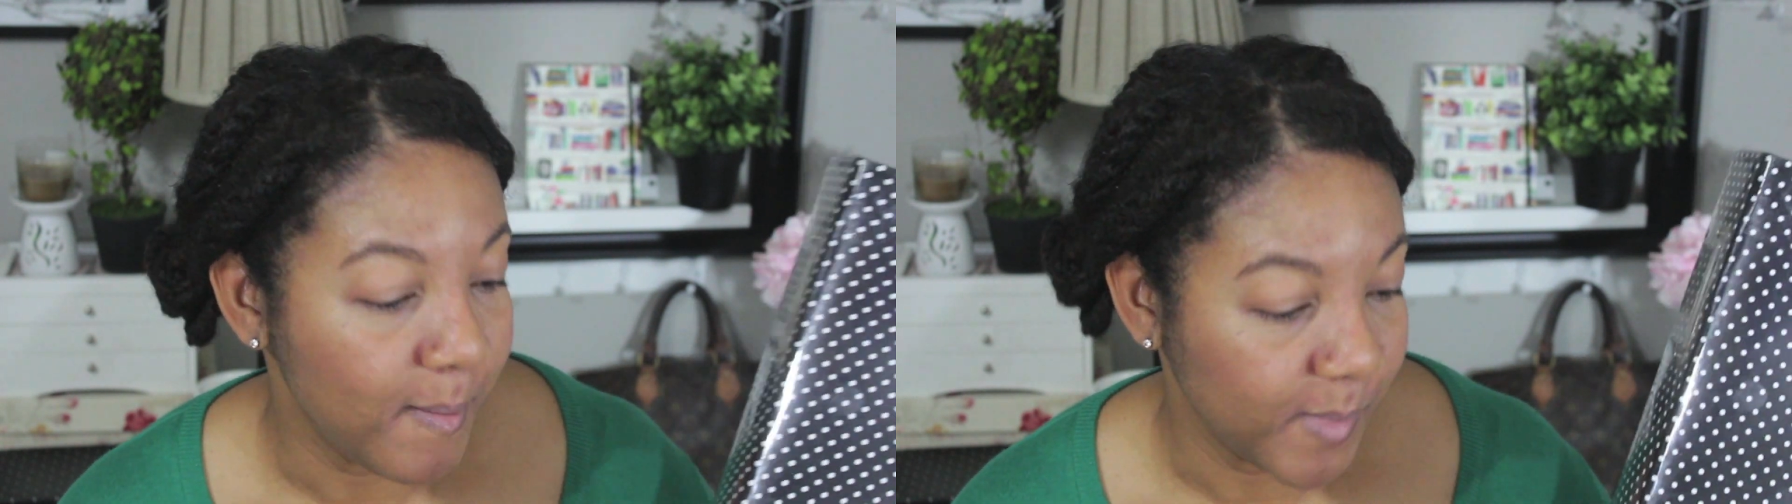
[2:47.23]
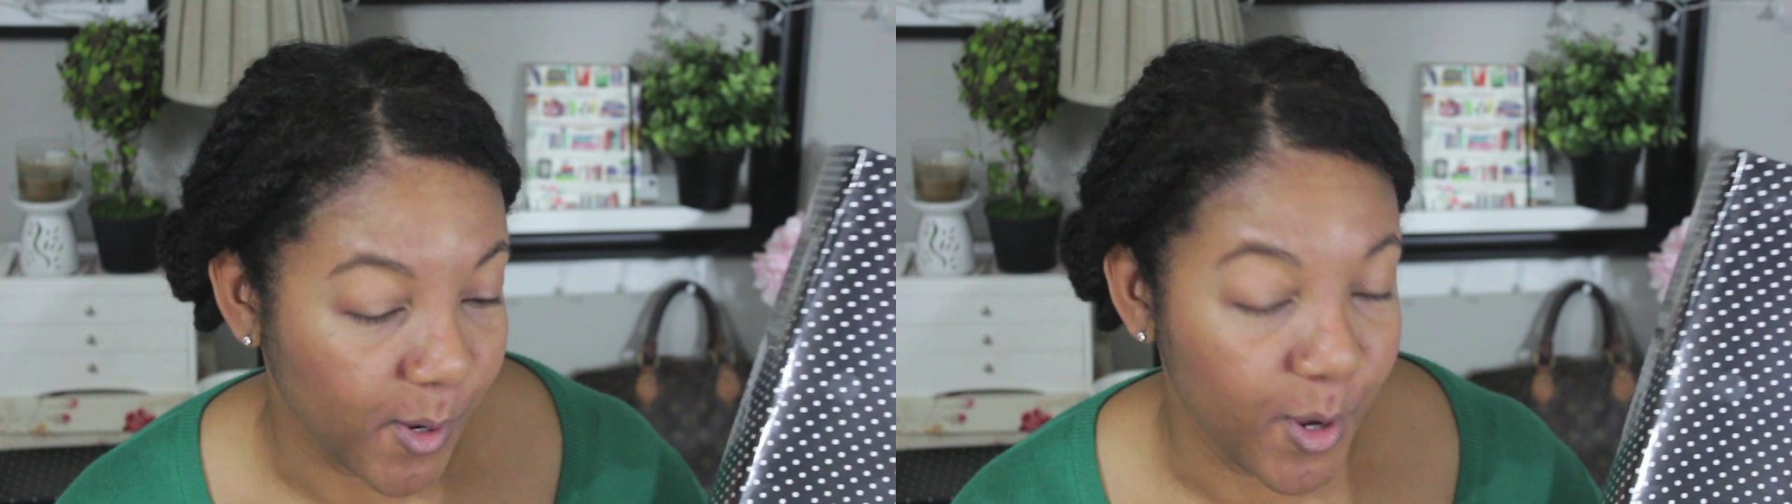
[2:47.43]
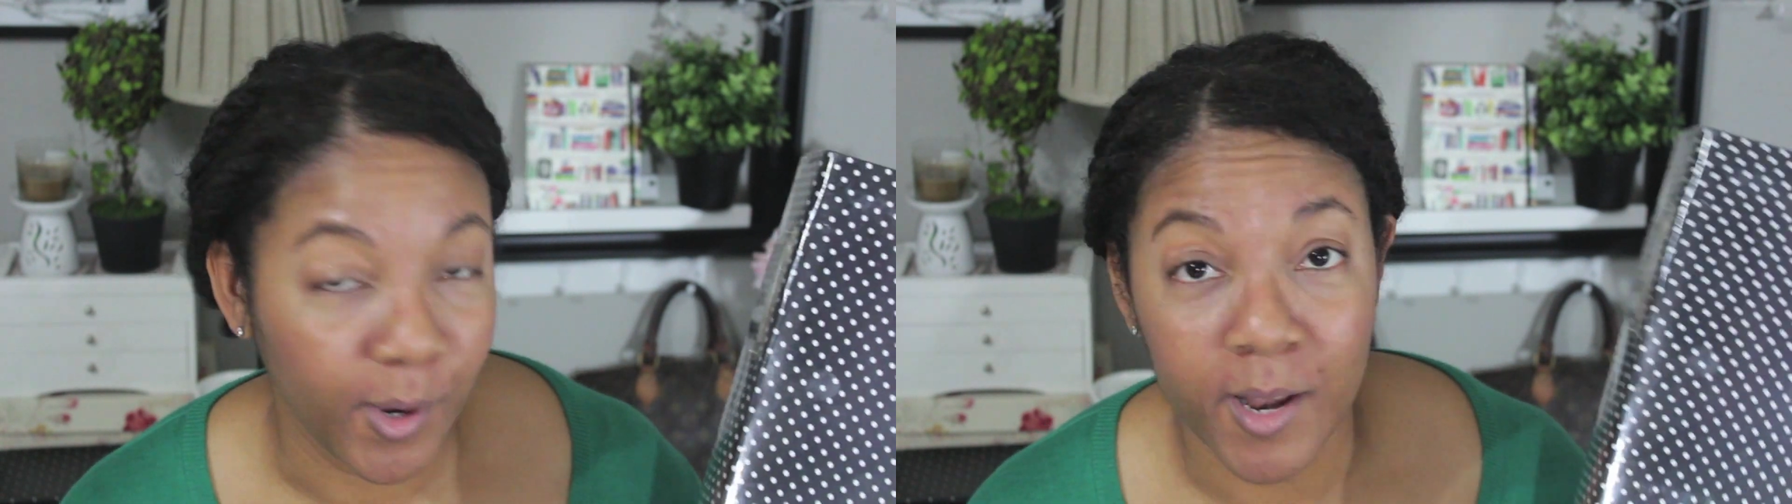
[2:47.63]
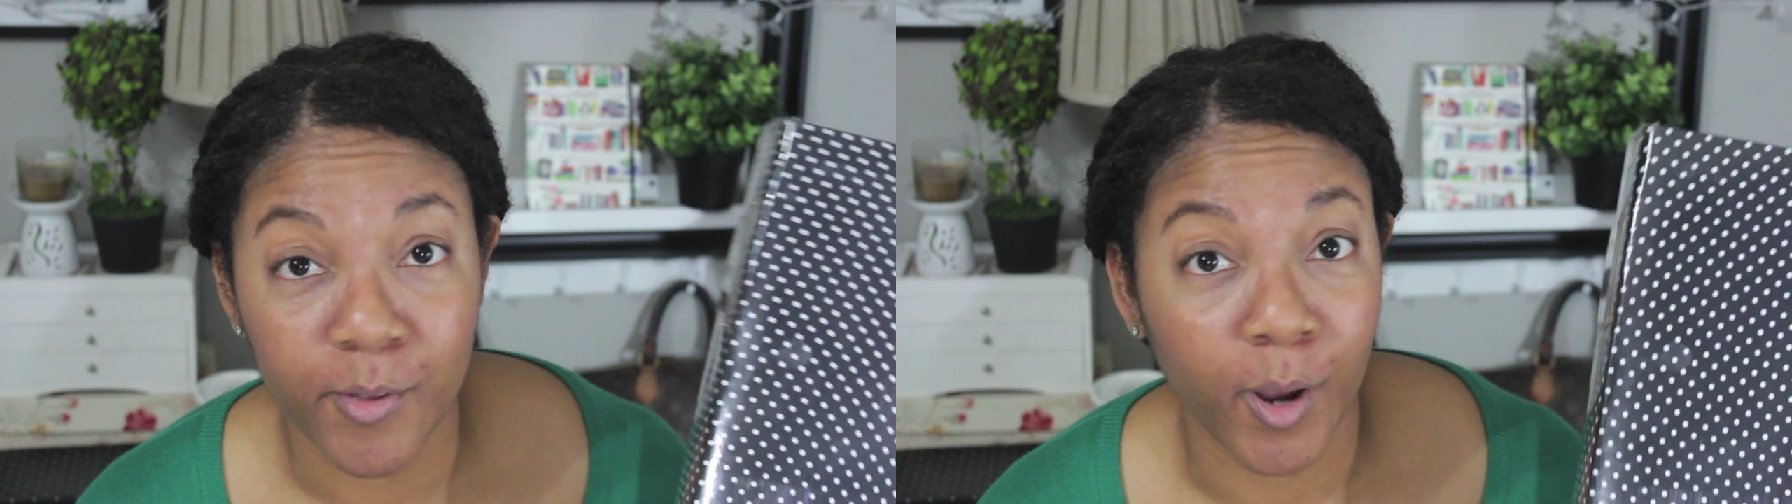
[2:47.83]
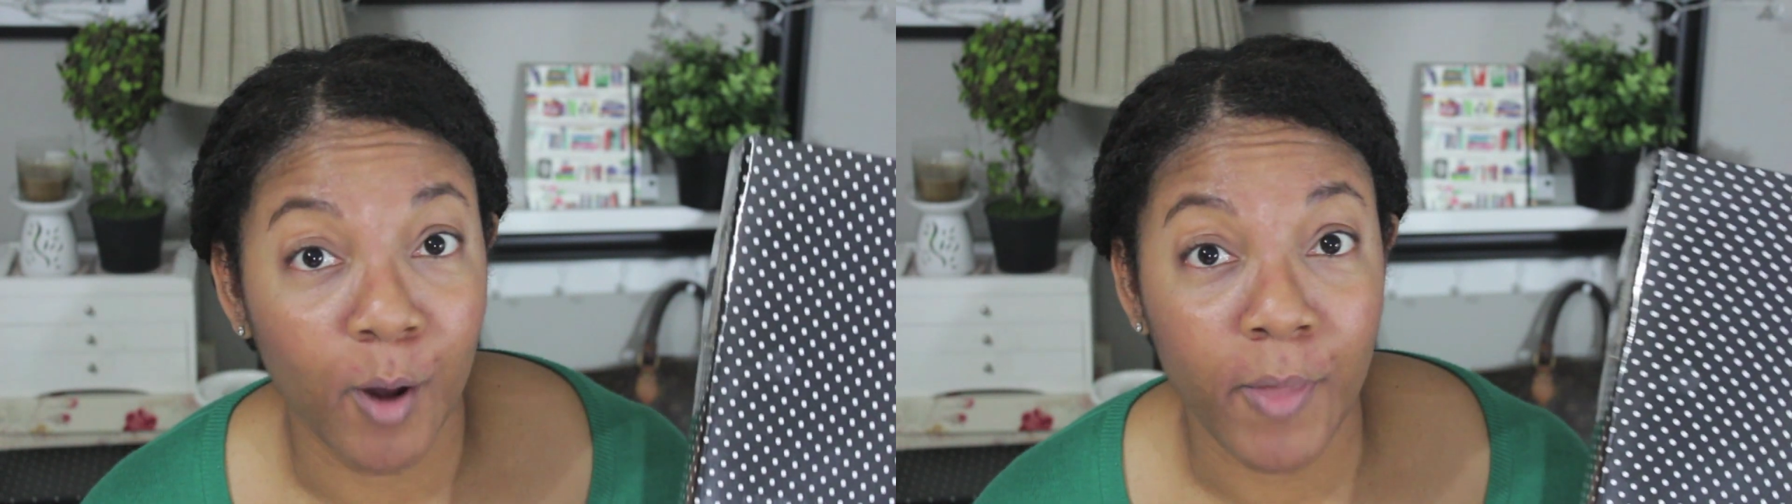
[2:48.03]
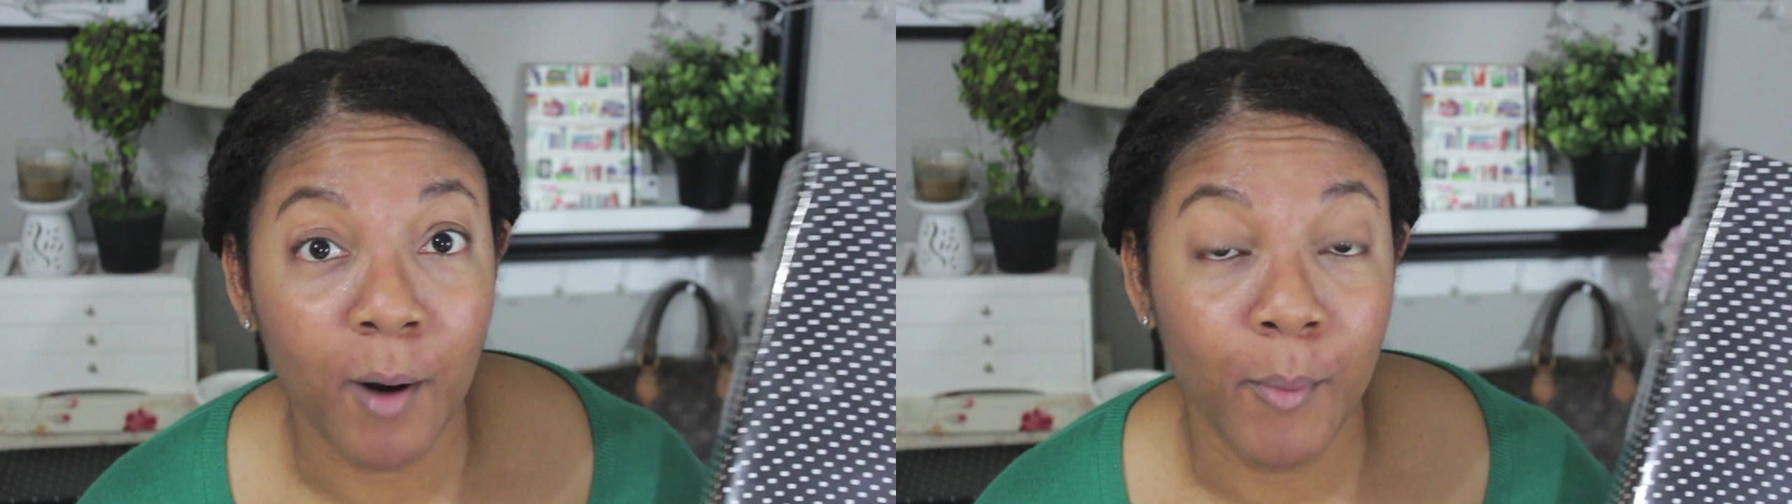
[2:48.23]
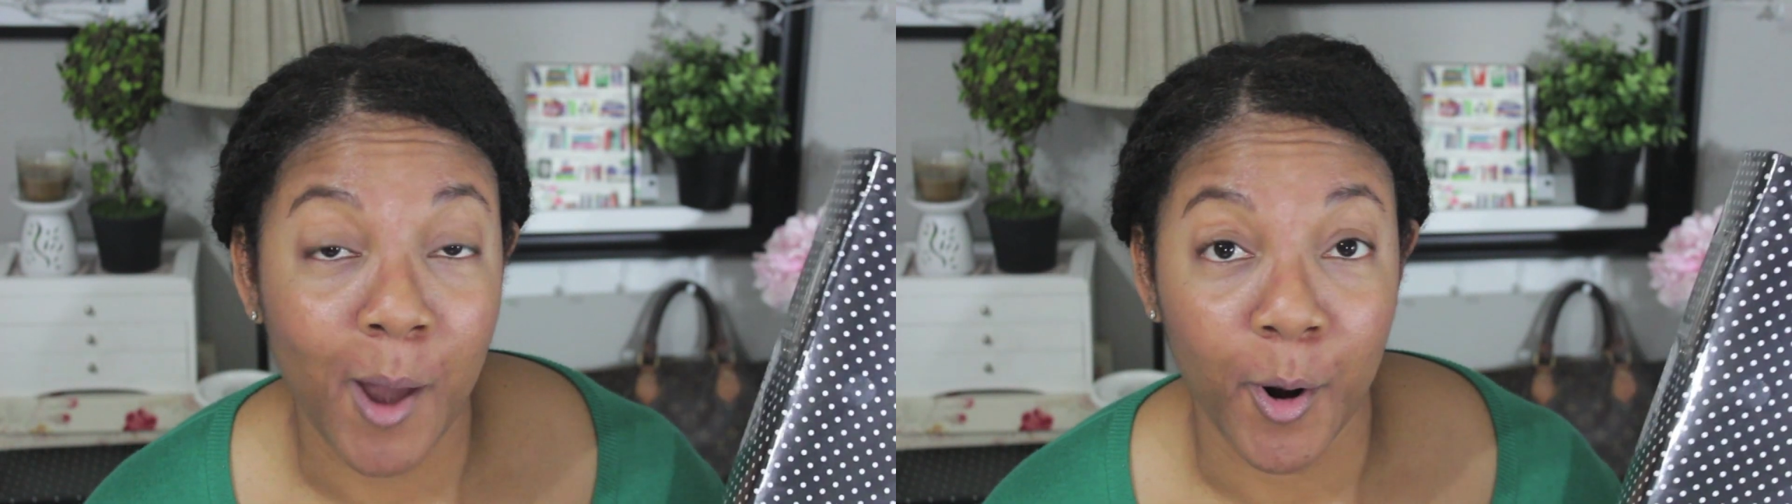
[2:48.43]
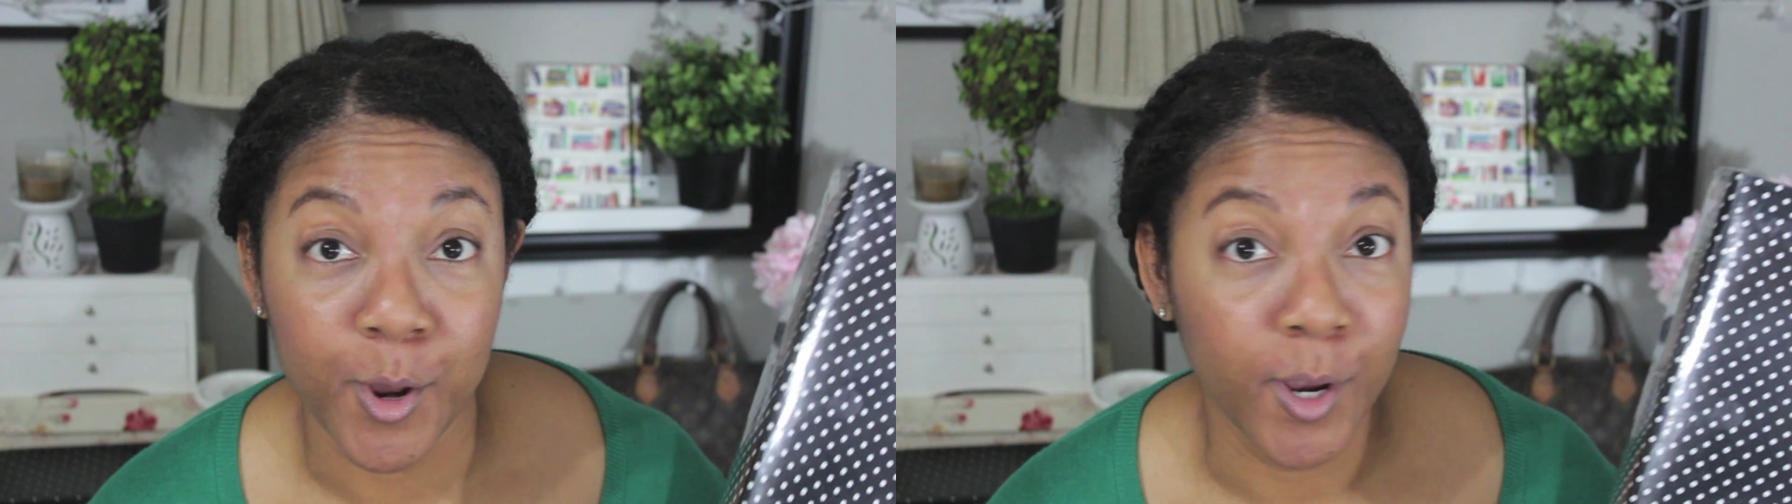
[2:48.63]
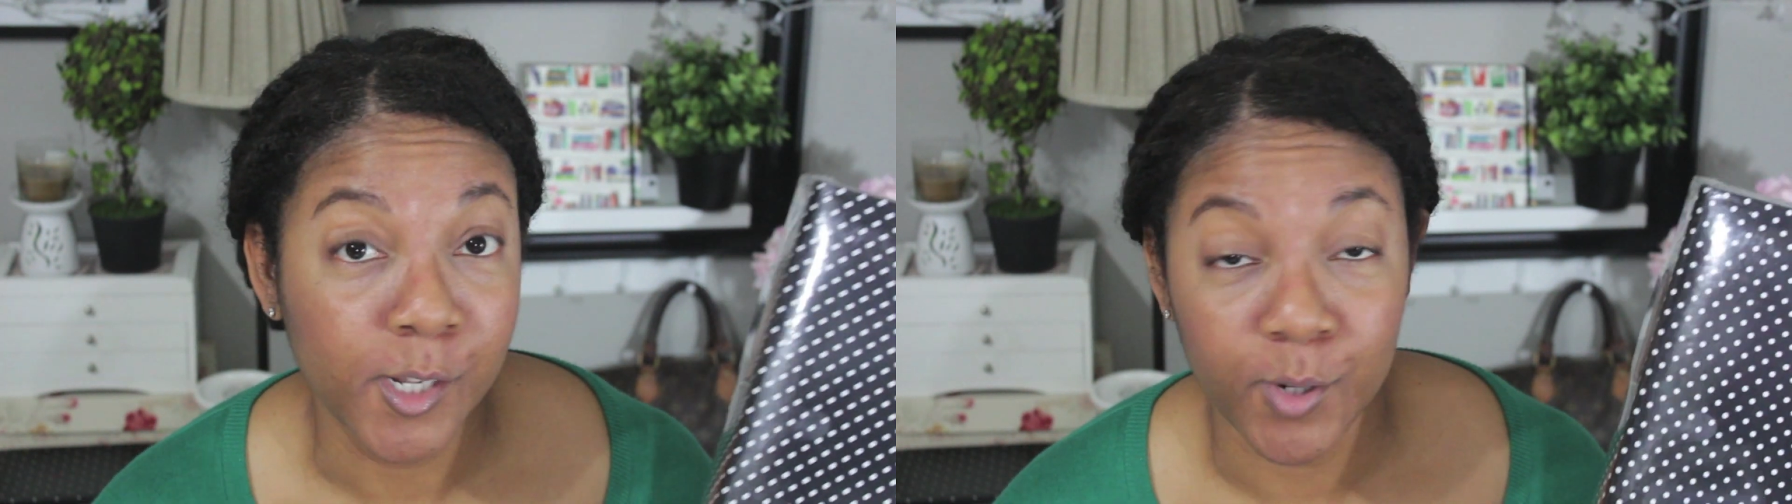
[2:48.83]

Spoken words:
So you can either go that route or you can